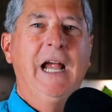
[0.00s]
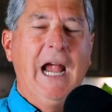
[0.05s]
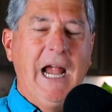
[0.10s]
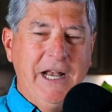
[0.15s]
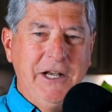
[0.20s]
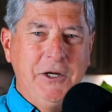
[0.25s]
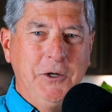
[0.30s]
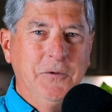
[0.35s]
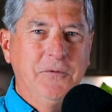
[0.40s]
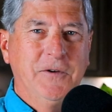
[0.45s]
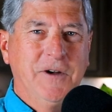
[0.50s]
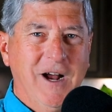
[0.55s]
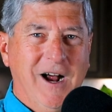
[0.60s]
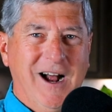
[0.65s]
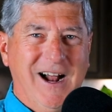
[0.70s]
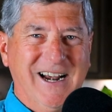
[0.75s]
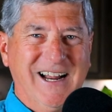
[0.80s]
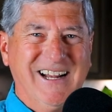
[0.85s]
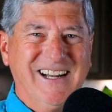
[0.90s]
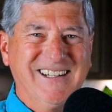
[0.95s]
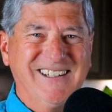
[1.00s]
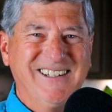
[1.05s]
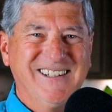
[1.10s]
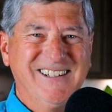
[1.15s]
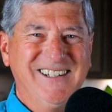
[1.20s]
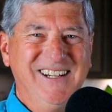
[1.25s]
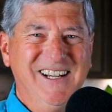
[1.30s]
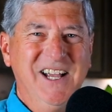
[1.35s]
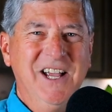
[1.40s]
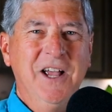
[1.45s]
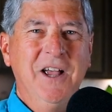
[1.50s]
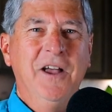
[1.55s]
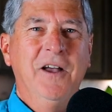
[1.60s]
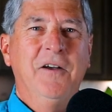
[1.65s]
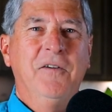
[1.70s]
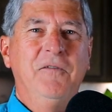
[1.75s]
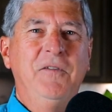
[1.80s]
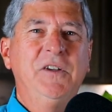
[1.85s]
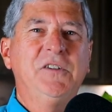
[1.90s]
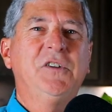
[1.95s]
and you've got it.
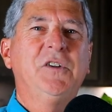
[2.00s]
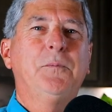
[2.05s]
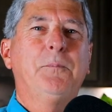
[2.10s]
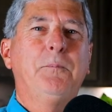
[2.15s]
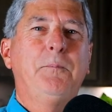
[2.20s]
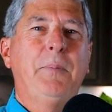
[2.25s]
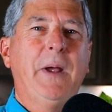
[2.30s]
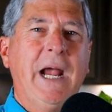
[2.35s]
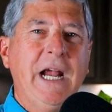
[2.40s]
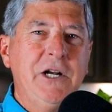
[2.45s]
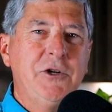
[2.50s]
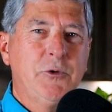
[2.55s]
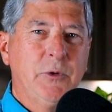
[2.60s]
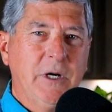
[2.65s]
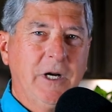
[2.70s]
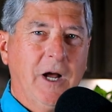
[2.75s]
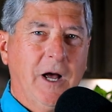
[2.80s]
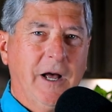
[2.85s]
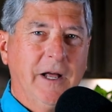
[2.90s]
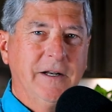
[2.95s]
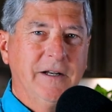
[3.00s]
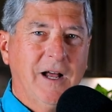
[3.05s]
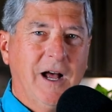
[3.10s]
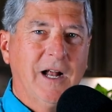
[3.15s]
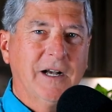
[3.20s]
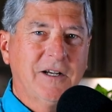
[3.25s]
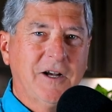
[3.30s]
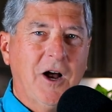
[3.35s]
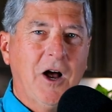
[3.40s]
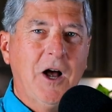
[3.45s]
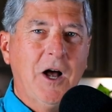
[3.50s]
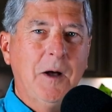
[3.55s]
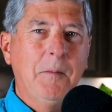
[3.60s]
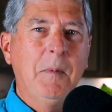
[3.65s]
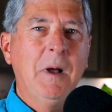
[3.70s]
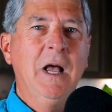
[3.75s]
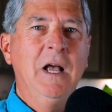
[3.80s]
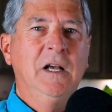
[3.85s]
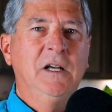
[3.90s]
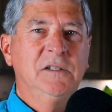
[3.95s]
Visit
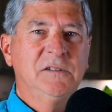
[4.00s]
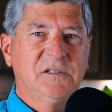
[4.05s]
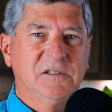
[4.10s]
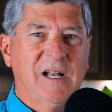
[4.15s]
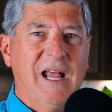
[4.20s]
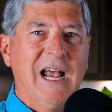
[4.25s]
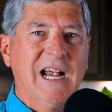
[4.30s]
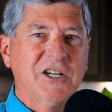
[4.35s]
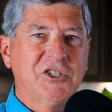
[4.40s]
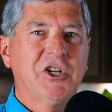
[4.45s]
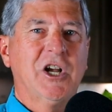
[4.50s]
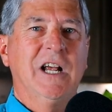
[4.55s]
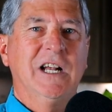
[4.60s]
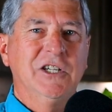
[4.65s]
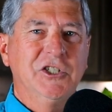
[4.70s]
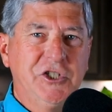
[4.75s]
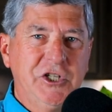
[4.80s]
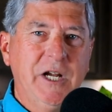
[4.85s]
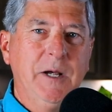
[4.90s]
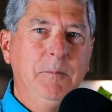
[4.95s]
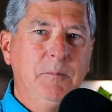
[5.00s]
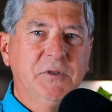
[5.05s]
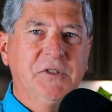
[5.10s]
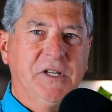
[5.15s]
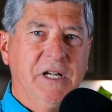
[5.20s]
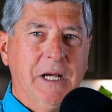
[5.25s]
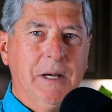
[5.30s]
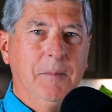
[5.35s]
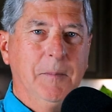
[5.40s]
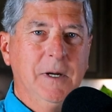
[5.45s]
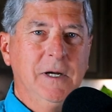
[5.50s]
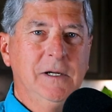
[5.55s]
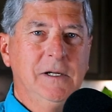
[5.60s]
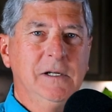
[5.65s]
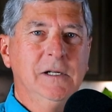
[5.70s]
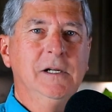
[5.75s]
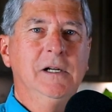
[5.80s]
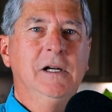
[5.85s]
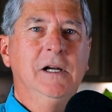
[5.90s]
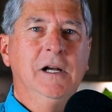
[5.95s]
patreon.com slash
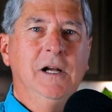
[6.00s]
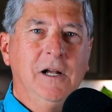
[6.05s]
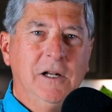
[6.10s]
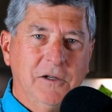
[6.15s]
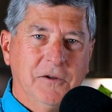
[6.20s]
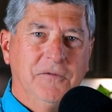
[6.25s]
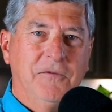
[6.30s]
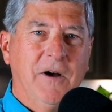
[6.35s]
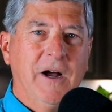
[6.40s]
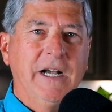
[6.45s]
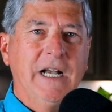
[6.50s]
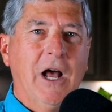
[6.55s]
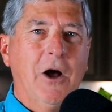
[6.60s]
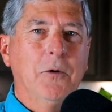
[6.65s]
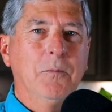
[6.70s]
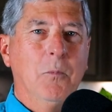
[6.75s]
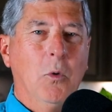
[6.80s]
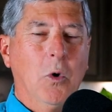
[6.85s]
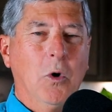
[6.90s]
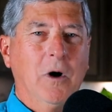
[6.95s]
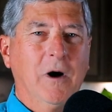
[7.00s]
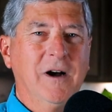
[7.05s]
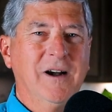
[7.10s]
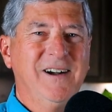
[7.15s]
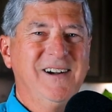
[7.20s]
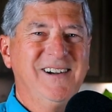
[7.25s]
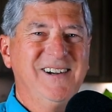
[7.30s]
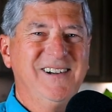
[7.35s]
jimzim to find out more